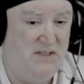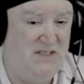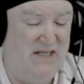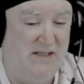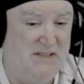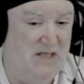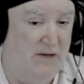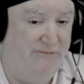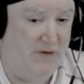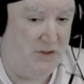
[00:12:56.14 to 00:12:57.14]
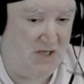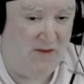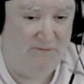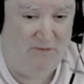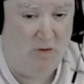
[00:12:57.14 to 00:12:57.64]
Still is not a finished
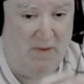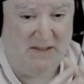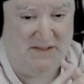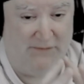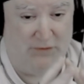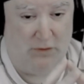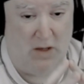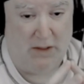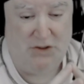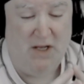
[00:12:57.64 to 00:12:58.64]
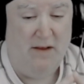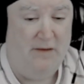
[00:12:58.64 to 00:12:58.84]
game 4 months after launch.